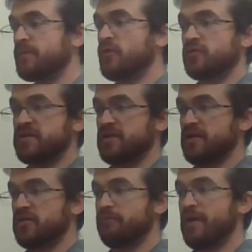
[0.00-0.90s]
We're just going
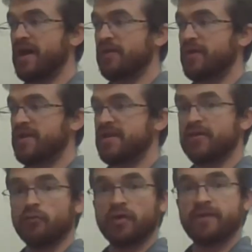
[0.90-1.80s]
to do body weight here,
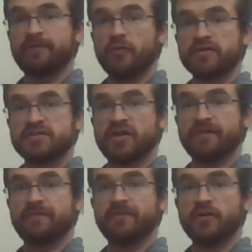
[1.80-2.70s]
and we're going to focus
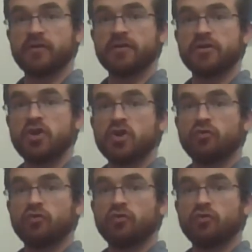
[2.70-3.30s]
on full